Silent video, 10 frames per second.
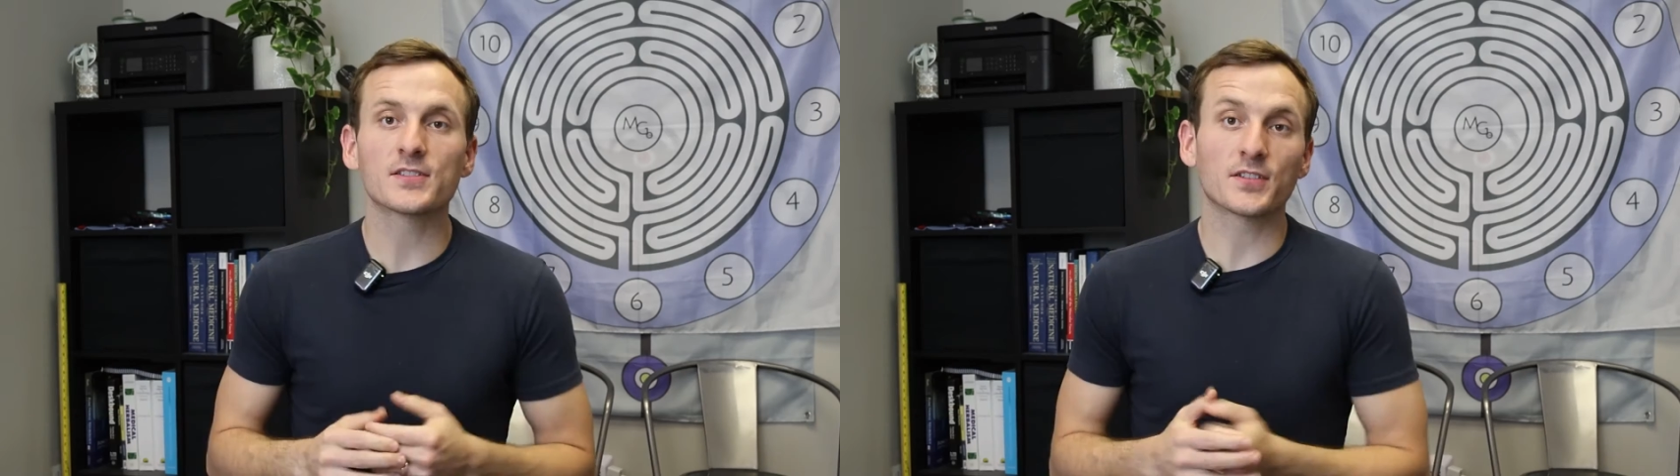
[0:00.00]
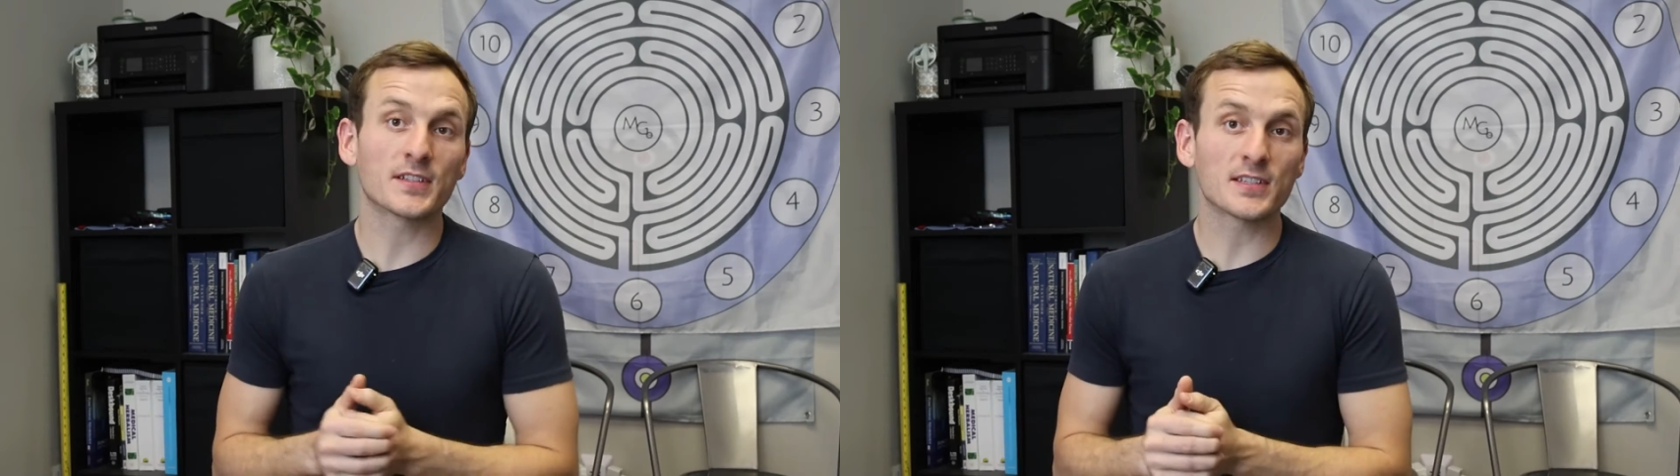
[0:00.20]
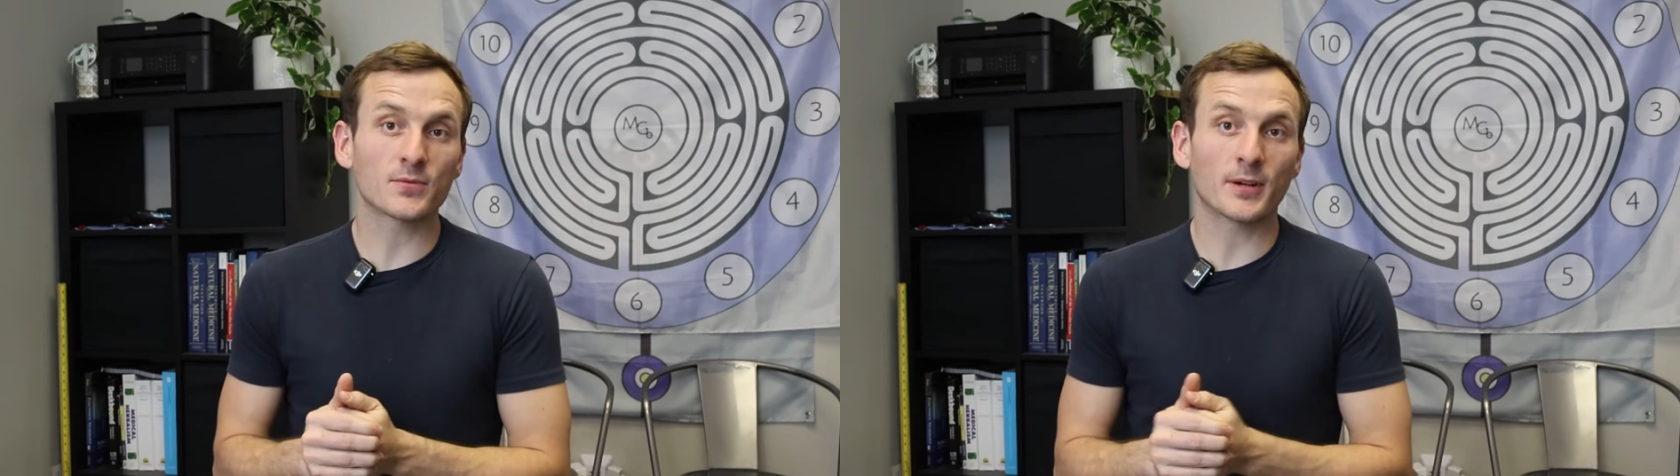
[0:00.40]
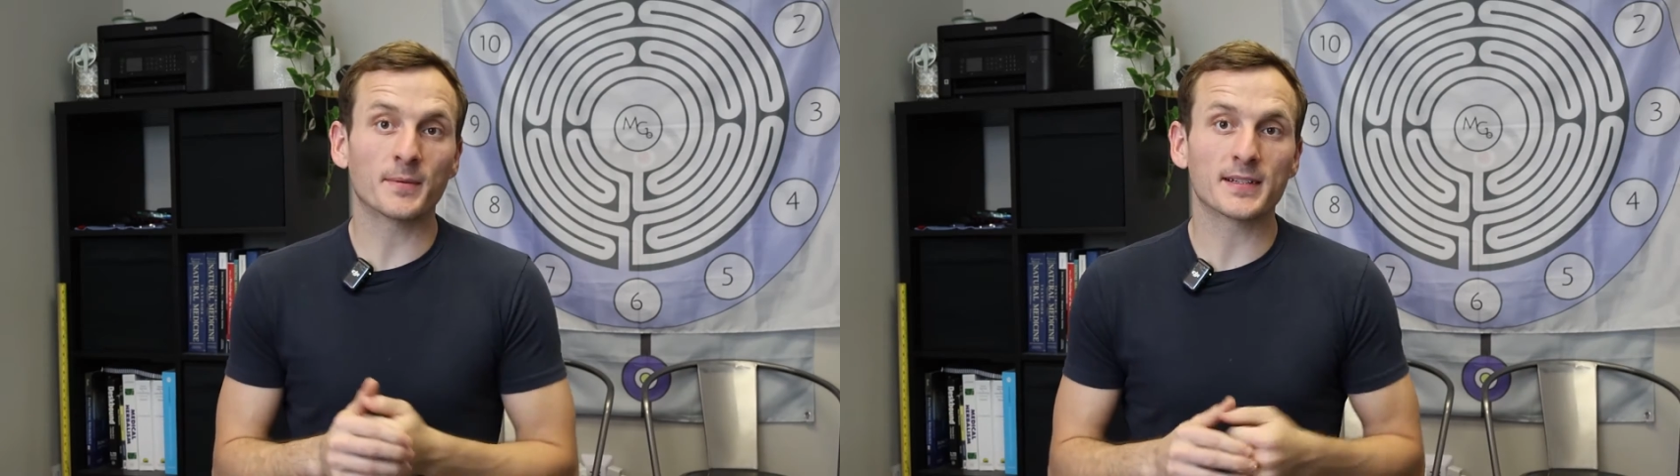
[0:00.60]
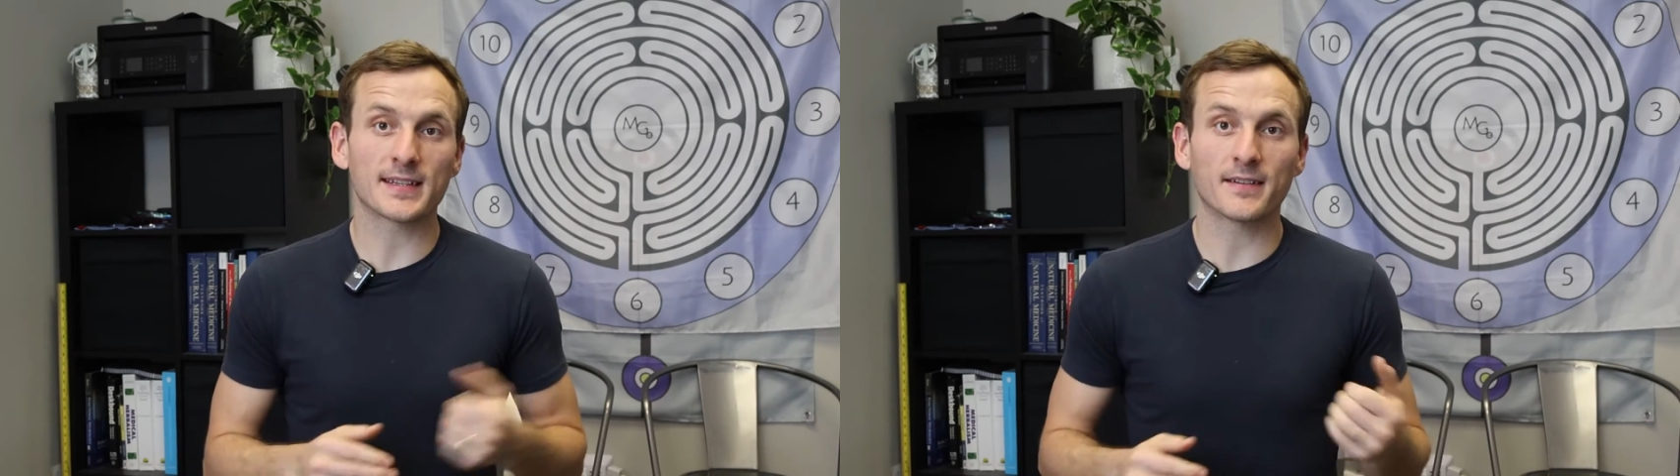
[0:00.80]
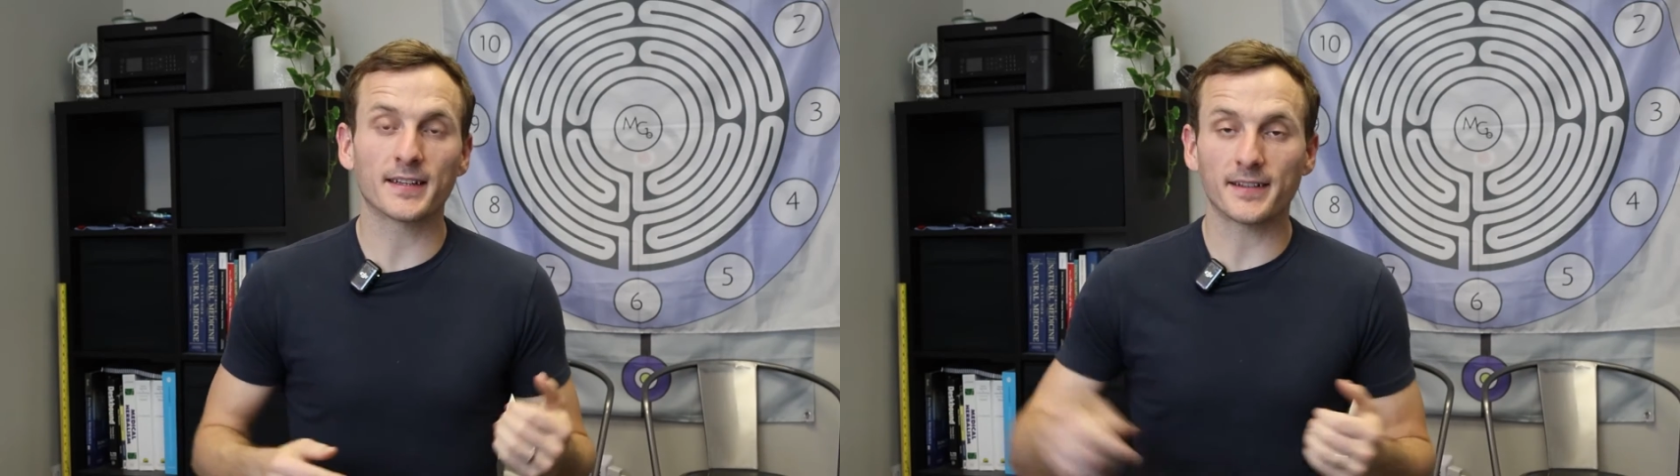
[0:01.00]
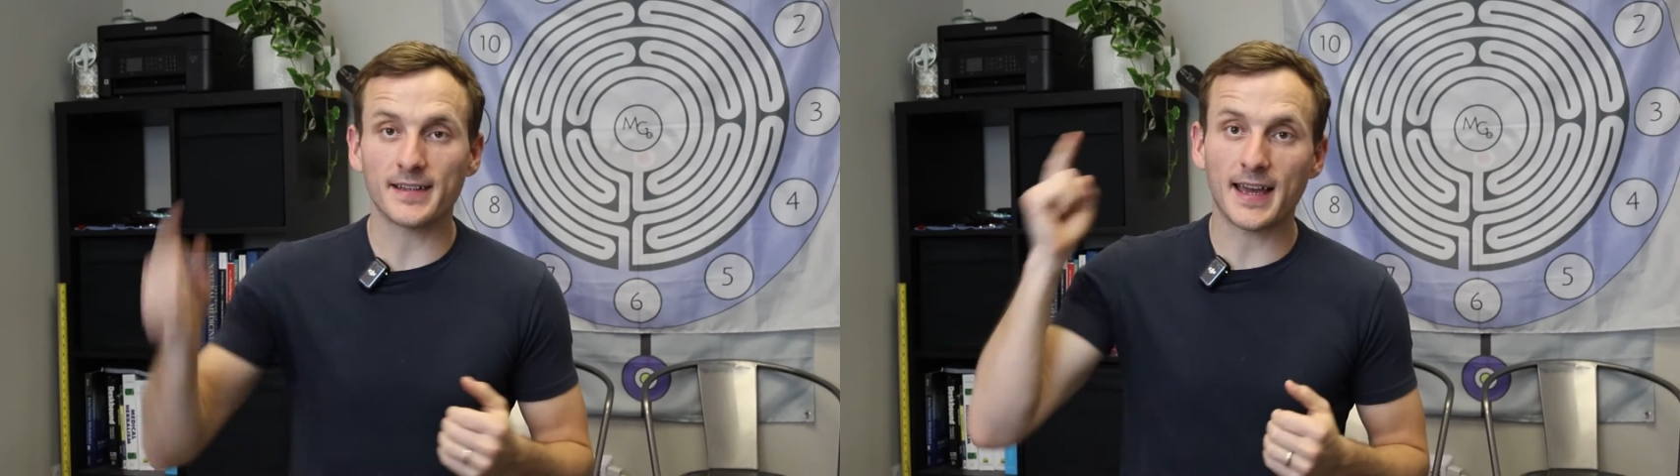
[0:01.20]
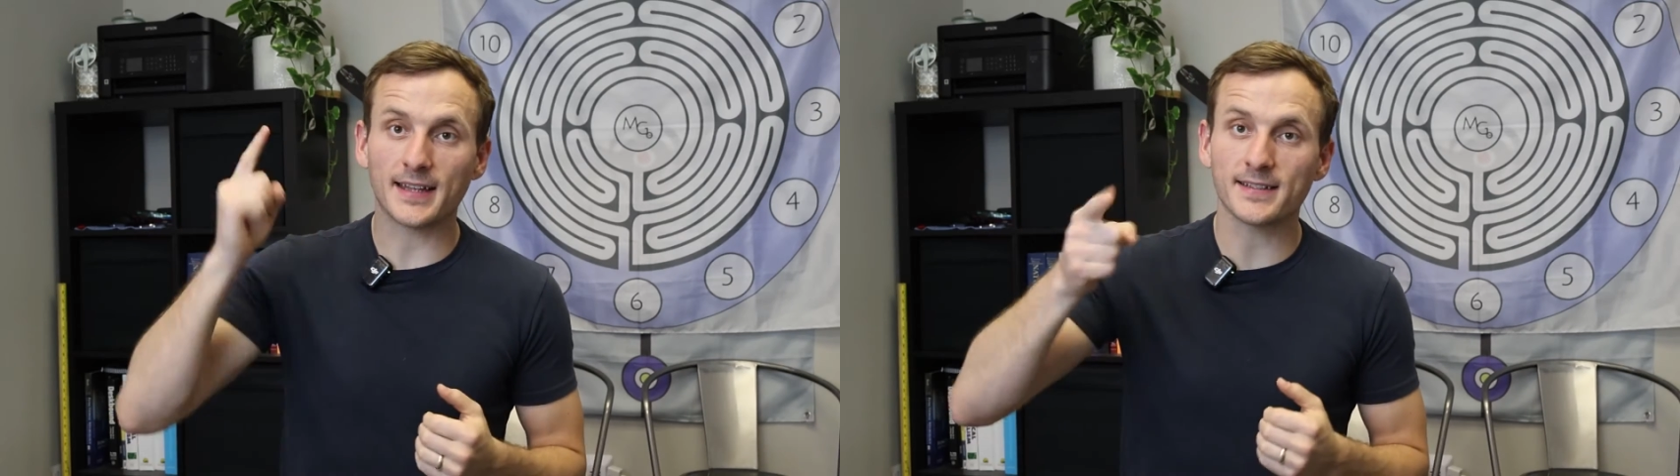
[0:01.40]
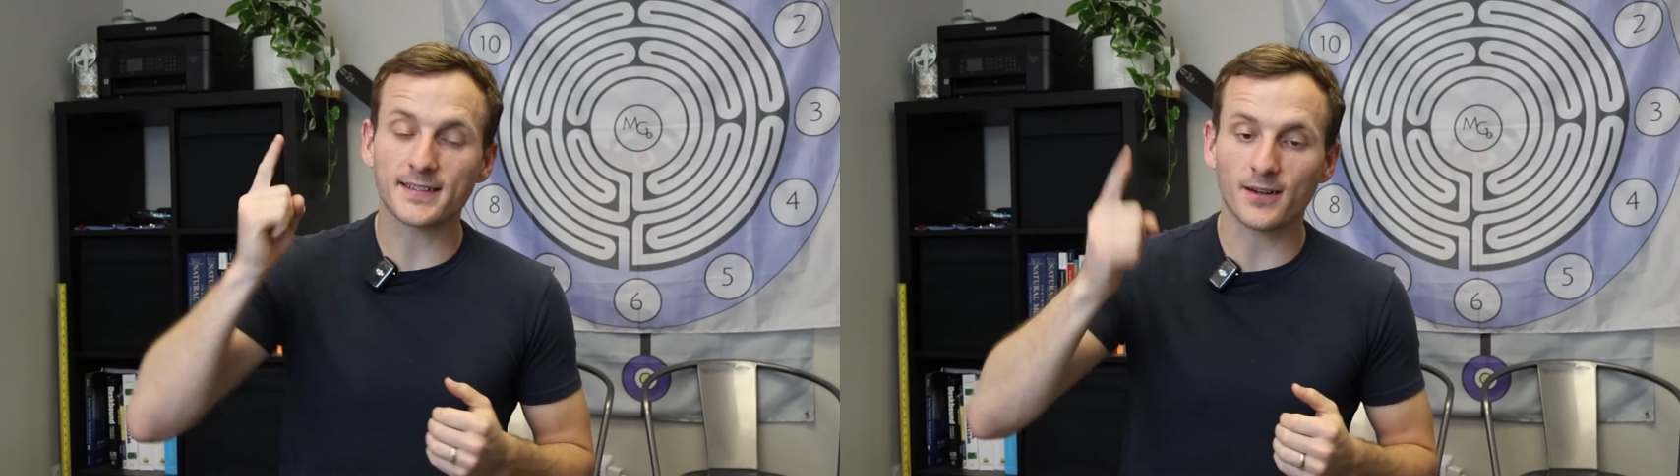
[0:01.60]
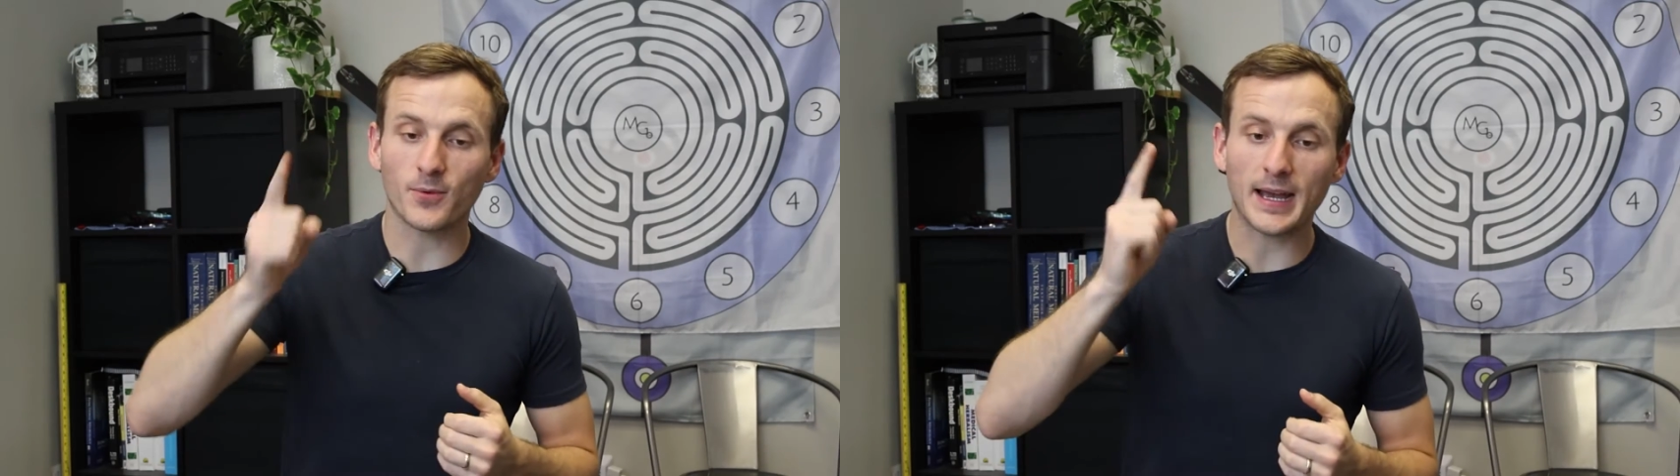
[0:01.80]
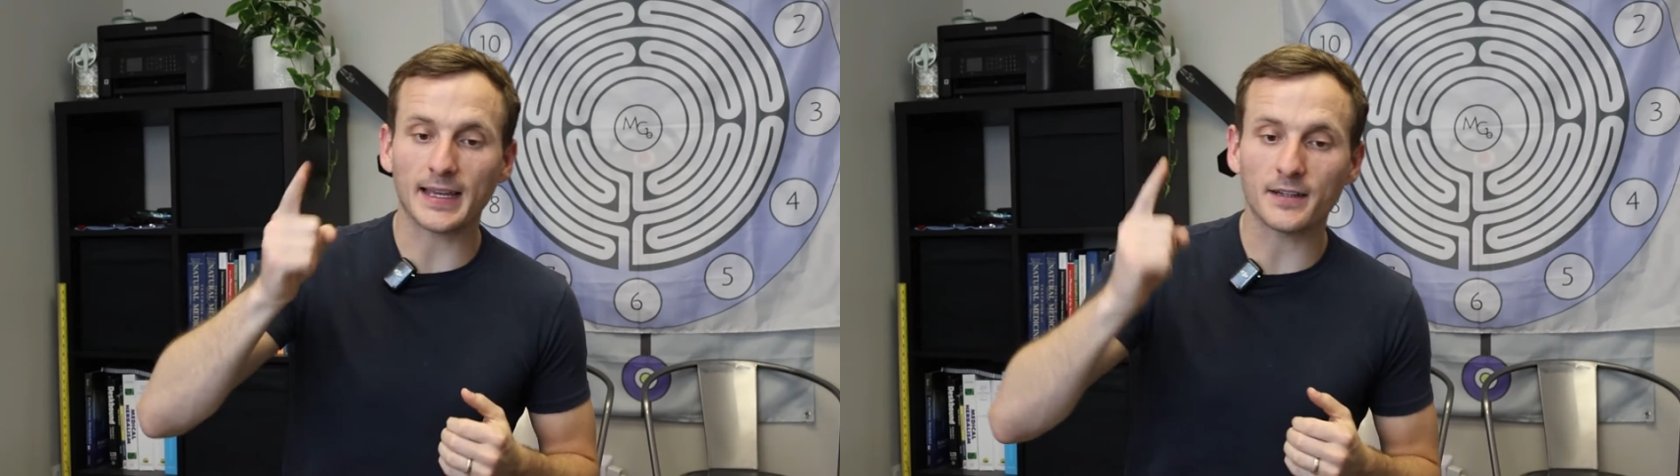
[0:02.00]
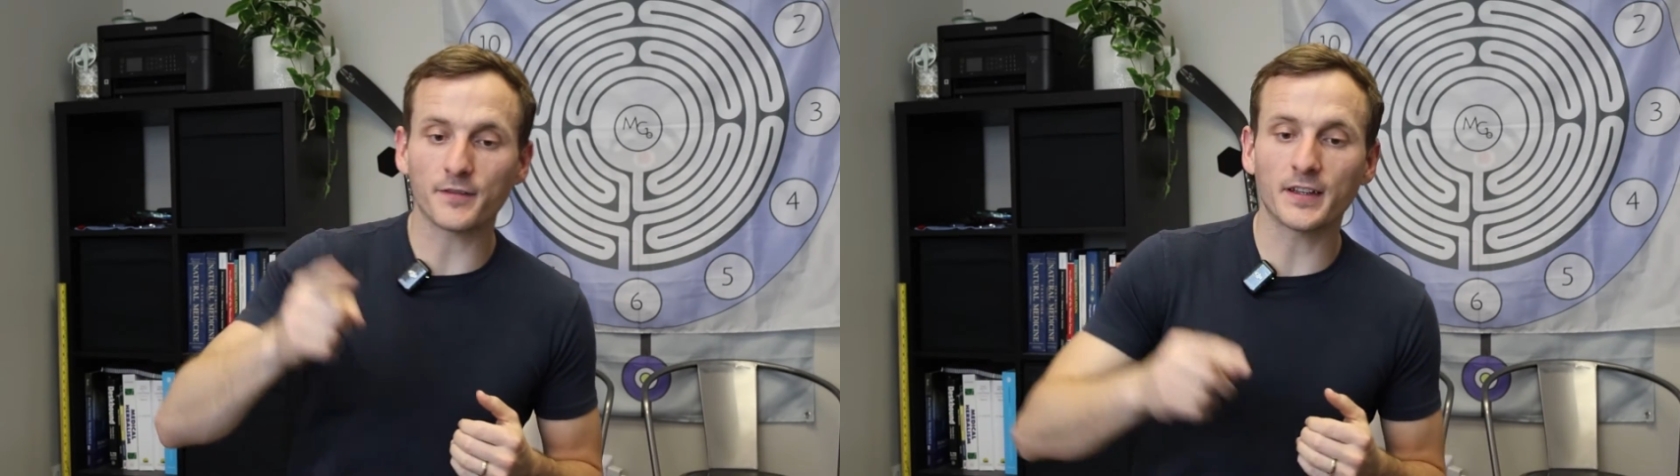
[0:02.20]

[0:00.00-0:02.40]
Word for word: So this is where I'm gonna sound like your dad and start wagging a